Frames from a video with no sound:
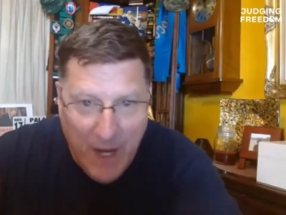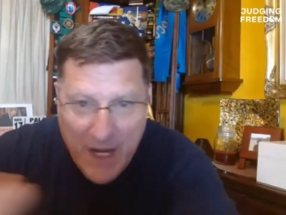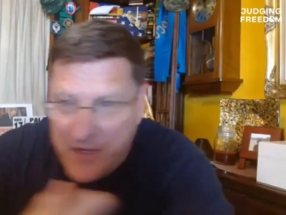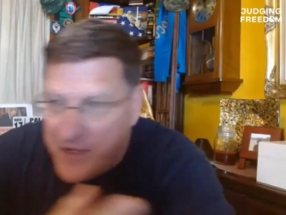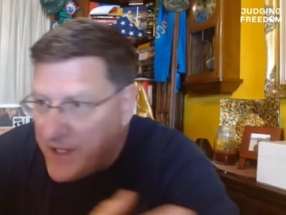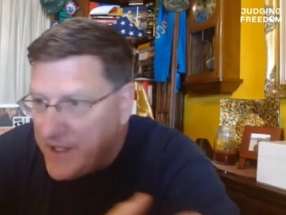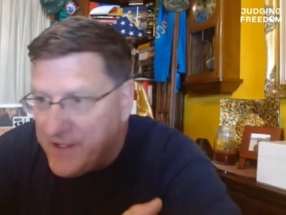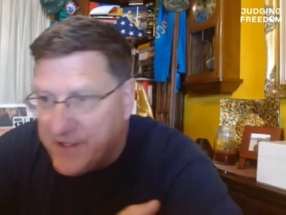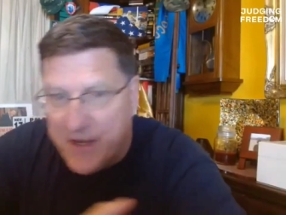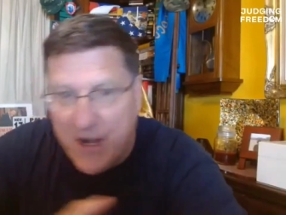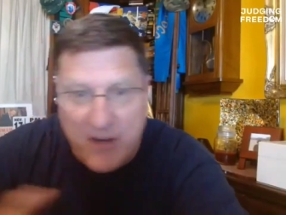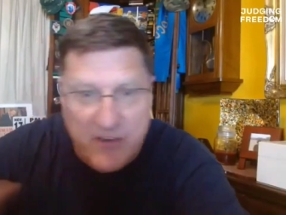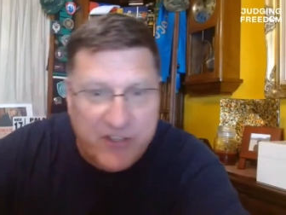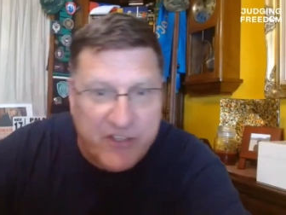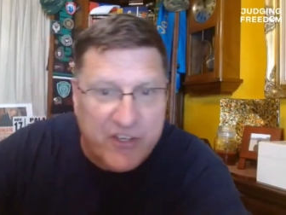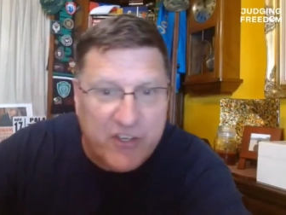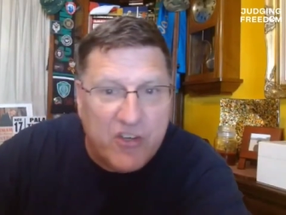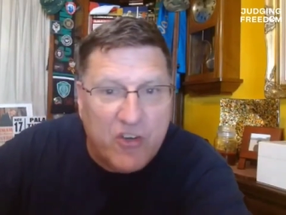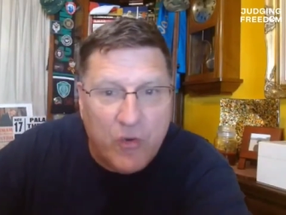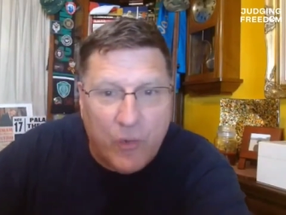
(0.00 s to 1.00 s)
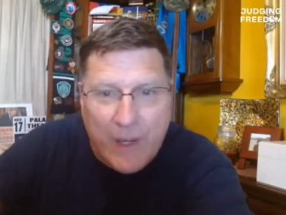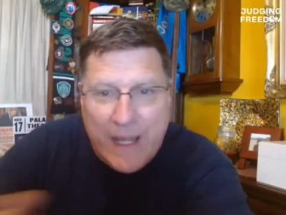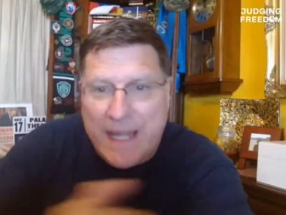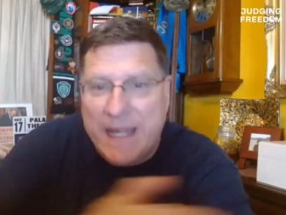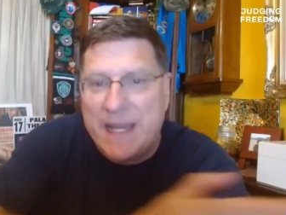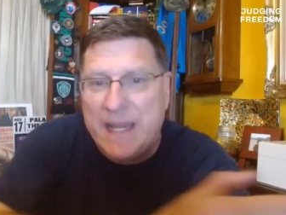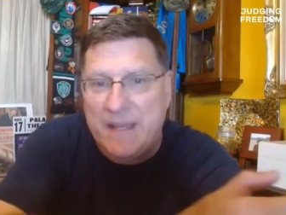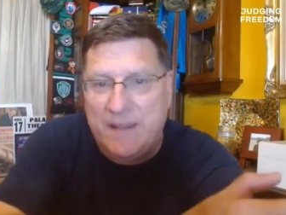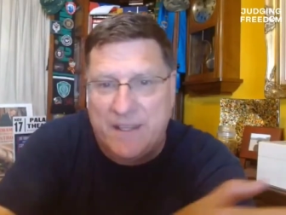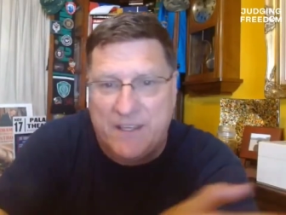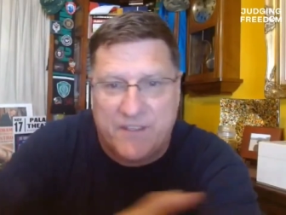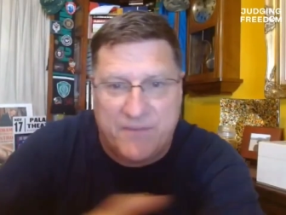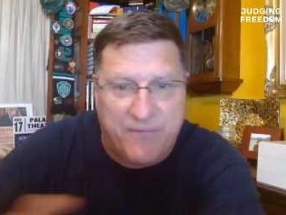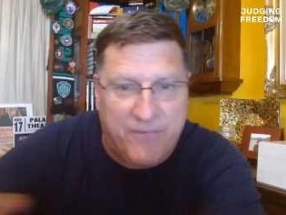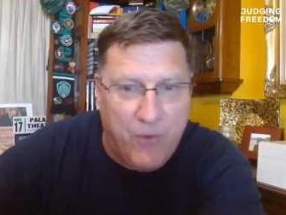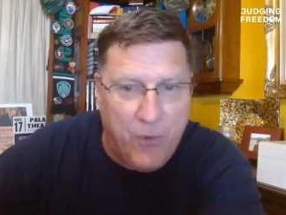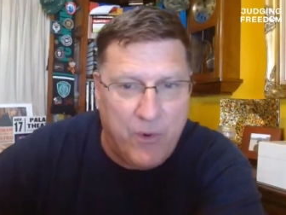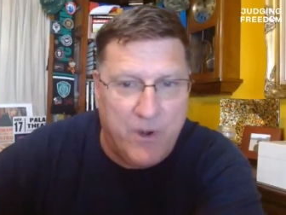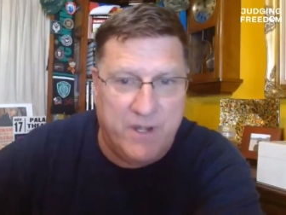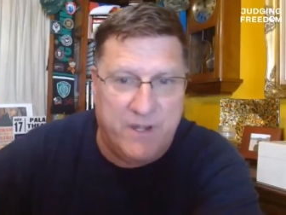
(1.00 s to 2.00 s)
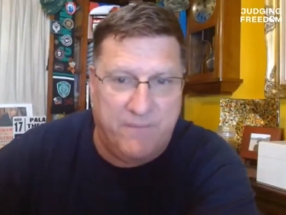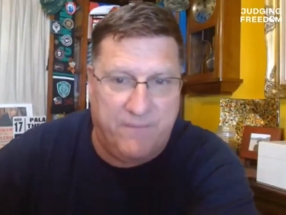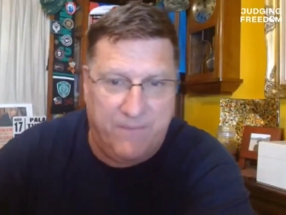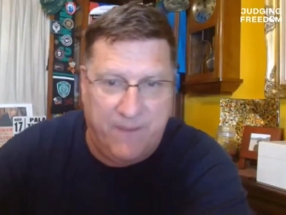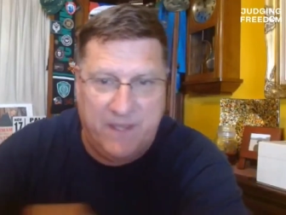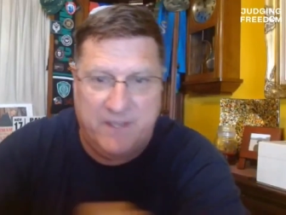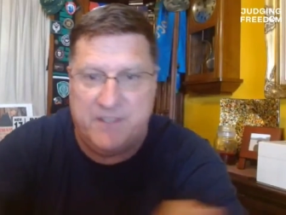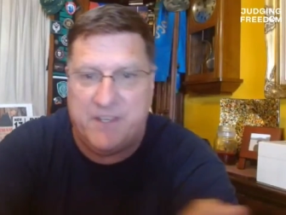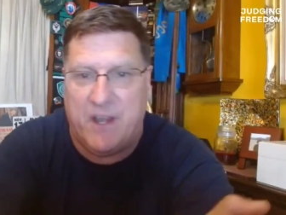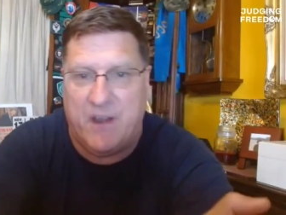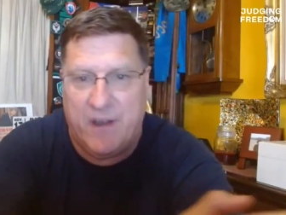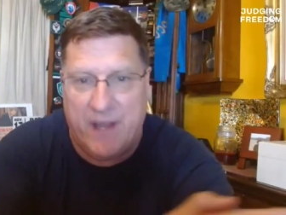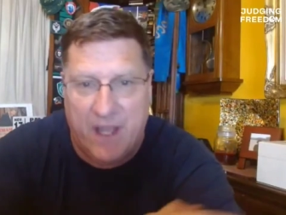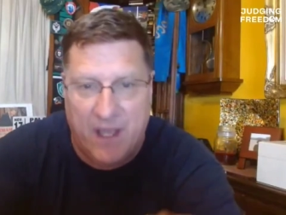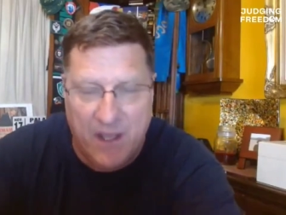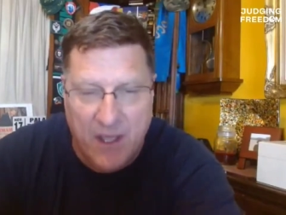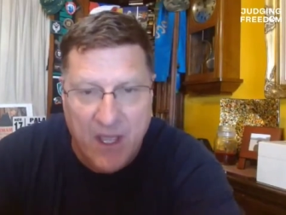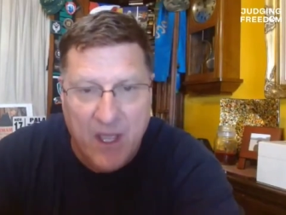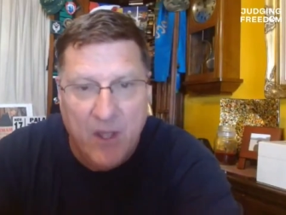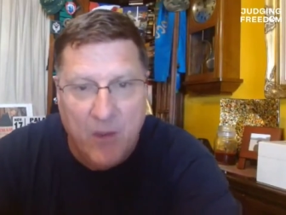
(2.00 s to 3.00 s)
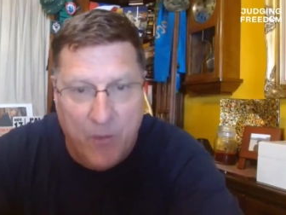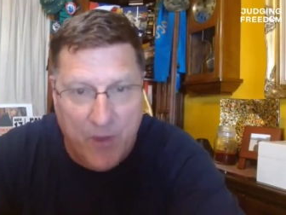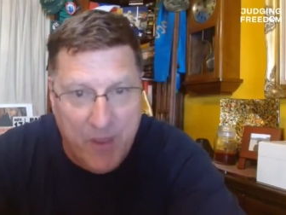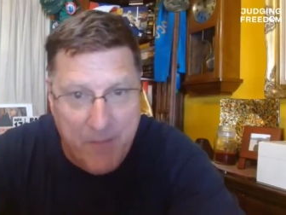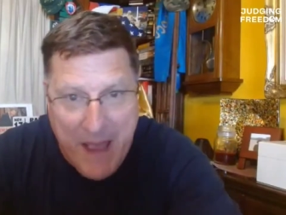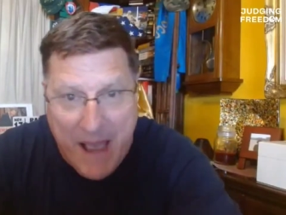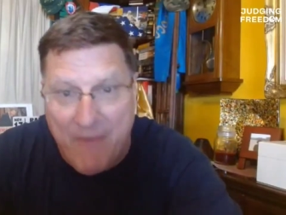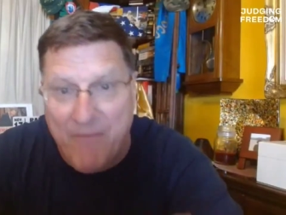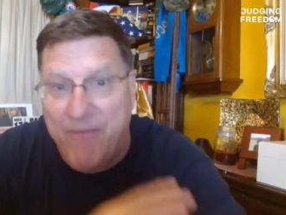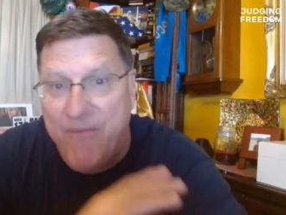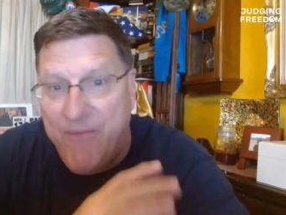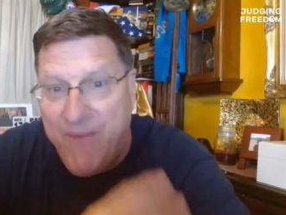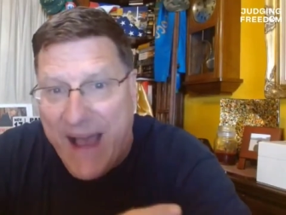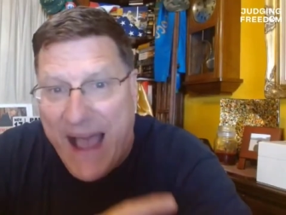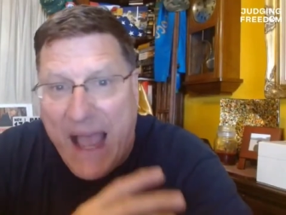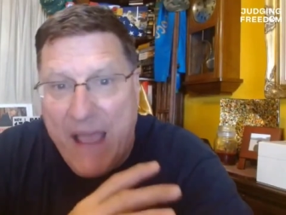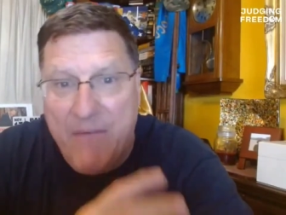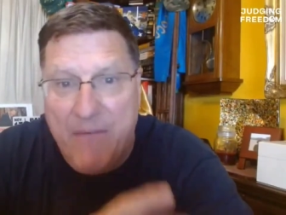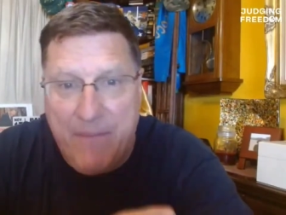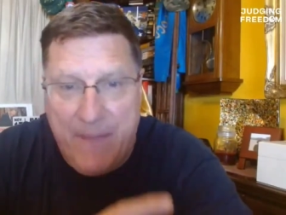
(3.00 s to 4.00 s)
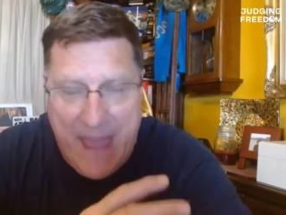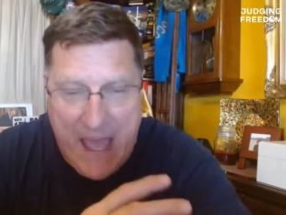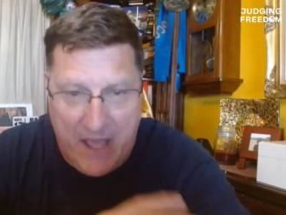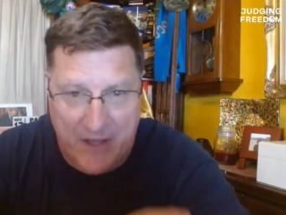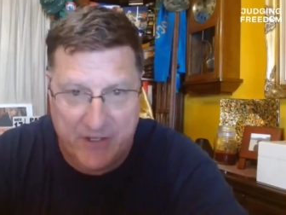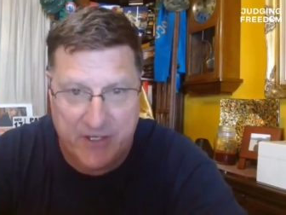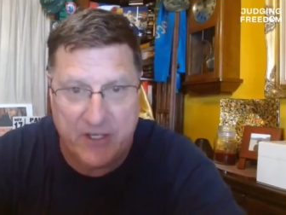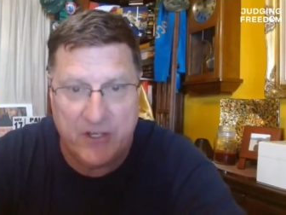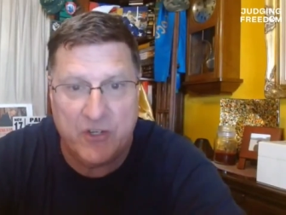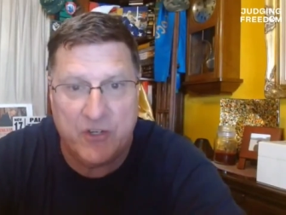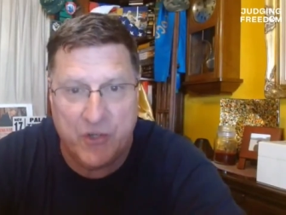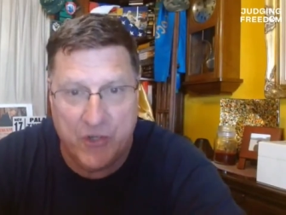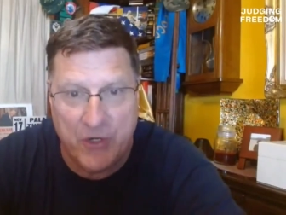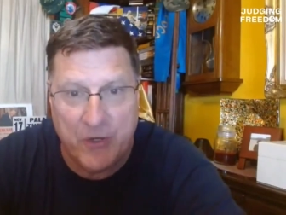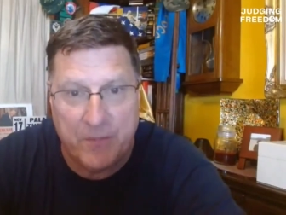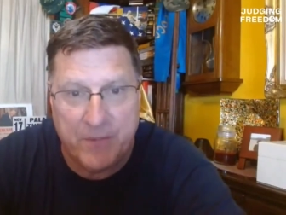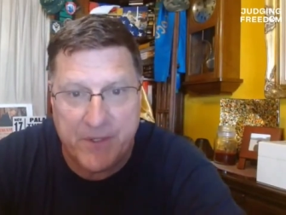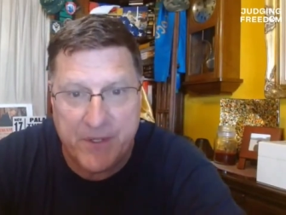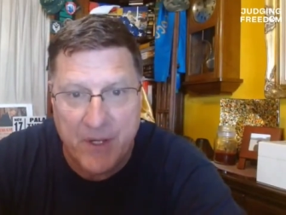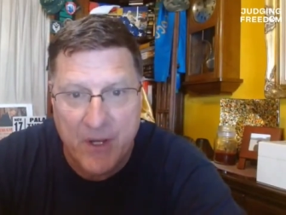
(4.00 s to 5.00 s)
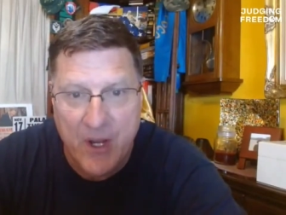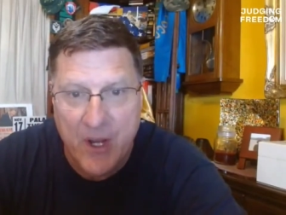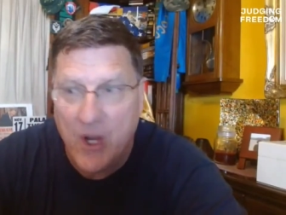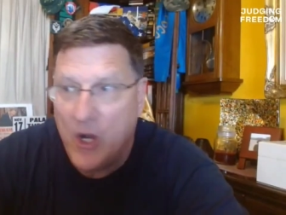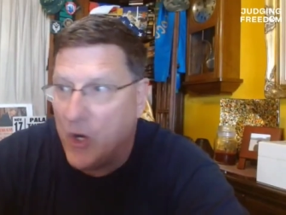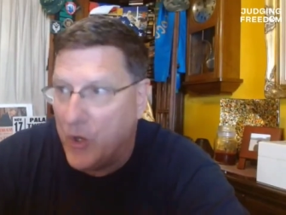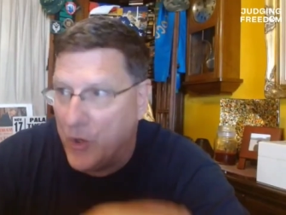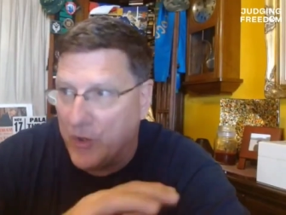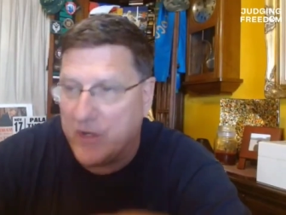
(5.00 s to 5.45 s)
The Russians are screening this forward defense area with about 5,000 troops